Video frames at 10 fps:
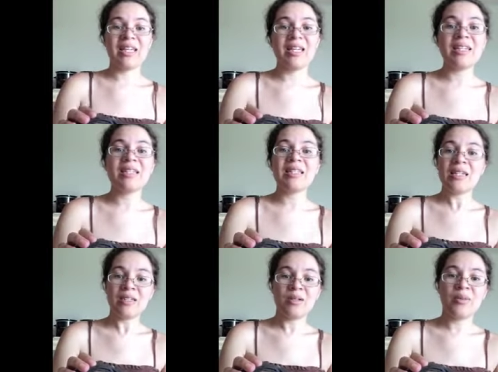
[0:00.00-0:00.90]

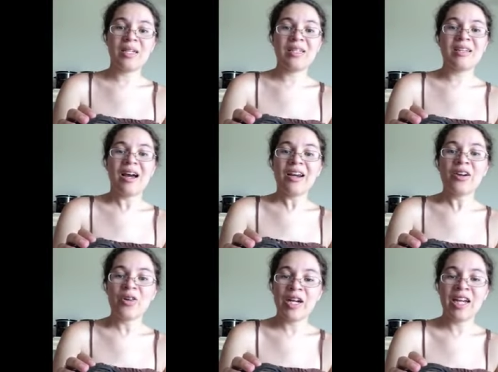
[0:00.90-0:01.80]
easy to read
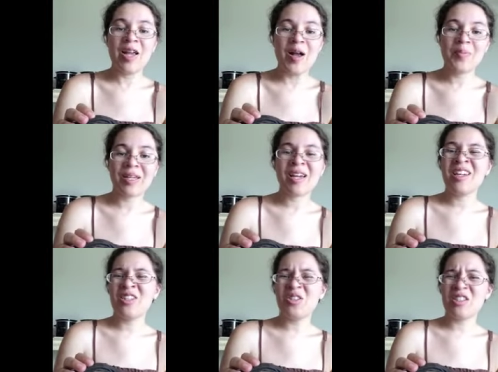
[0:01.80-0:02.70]
diagram.
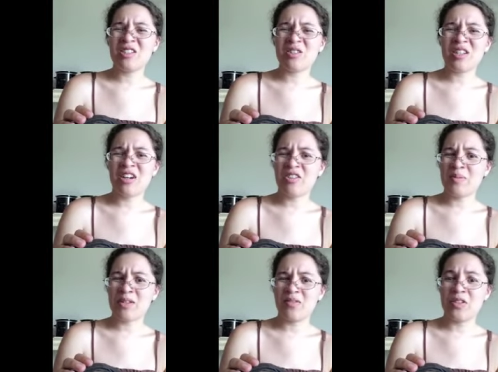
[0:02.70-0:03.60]
Usually those
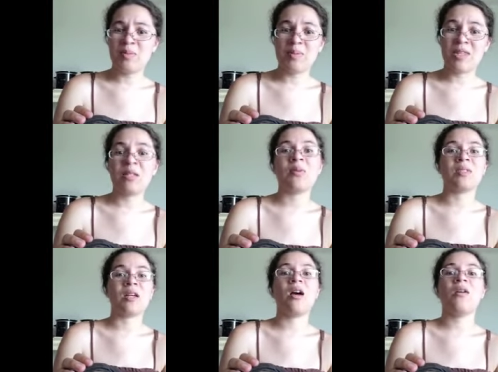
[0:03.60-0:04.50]
diagrams confuse me, but this one
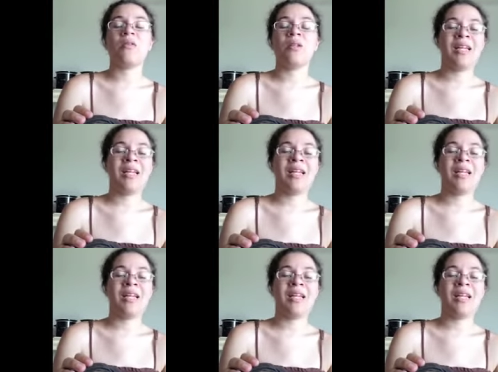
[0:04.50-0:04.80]
was like, oh,